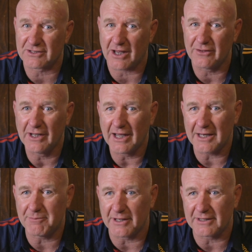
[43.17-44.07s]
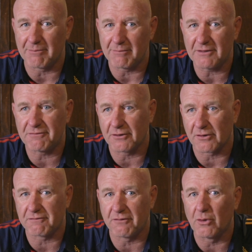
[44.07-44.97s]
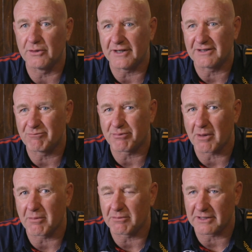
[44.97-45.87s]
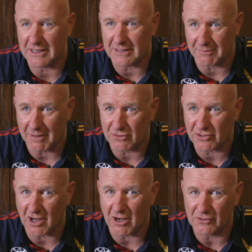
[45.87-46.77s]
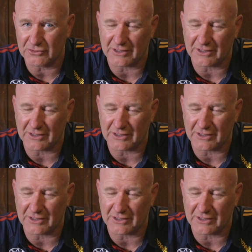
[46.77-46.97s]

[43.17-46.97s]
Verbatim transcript: So he'd been the midfielder forward that probably kicked the most goals,